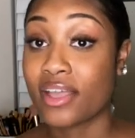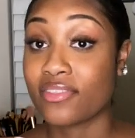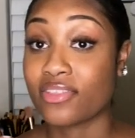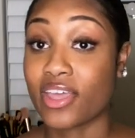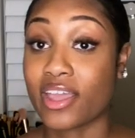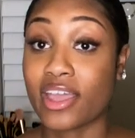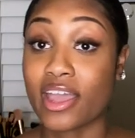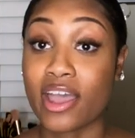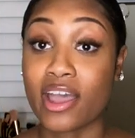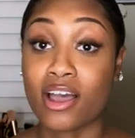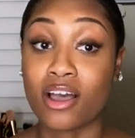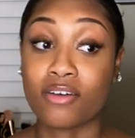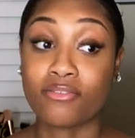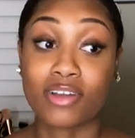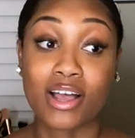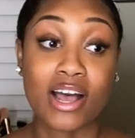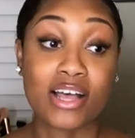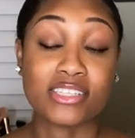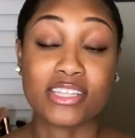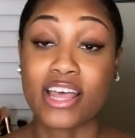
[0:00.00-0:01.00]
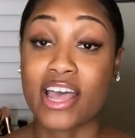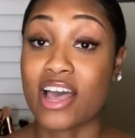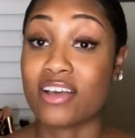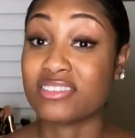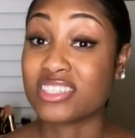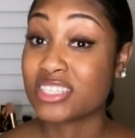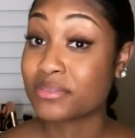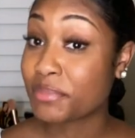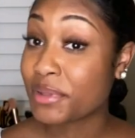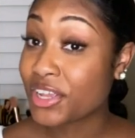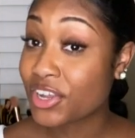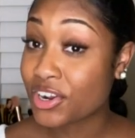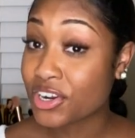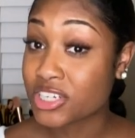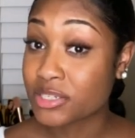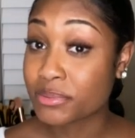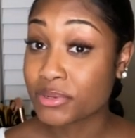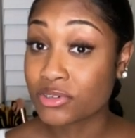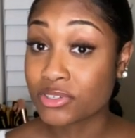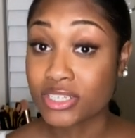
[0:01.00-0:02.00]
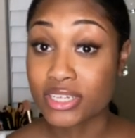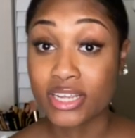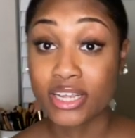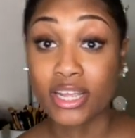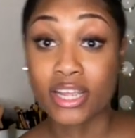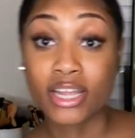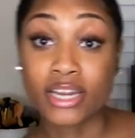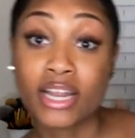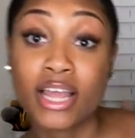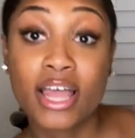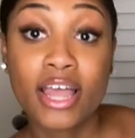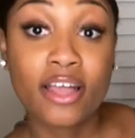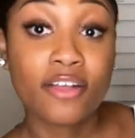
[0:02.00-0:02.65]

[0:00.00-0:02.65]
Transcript: they have kinds that have speakers built in.